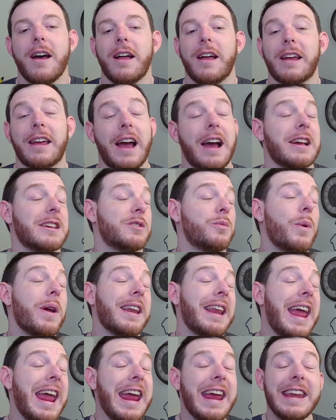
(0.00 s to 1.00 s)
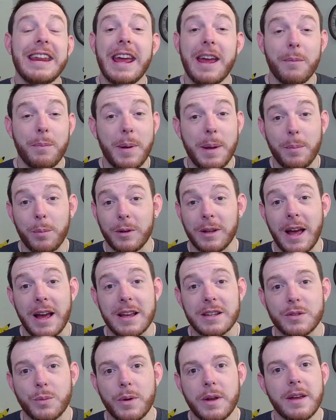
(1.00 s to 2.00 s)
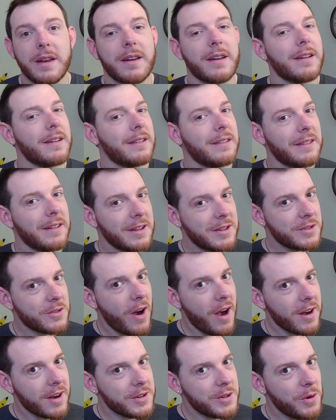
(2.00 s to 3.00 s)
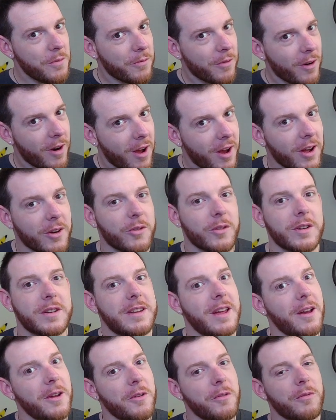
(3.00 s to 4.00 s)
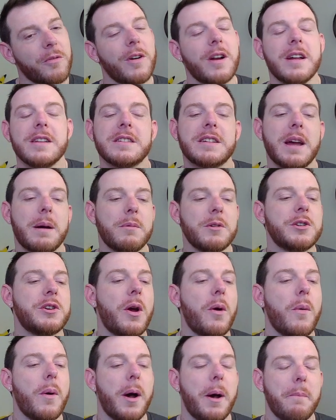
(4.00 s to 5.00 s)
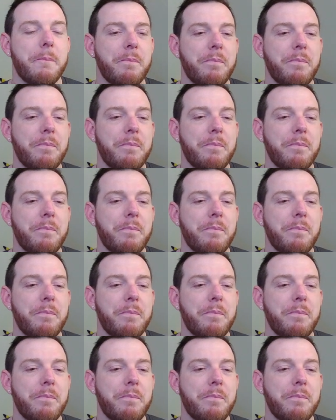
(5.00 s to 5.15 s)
Guys, we had 88 people last week. Let's try to shoot for 100. Tell your friends, come and show up.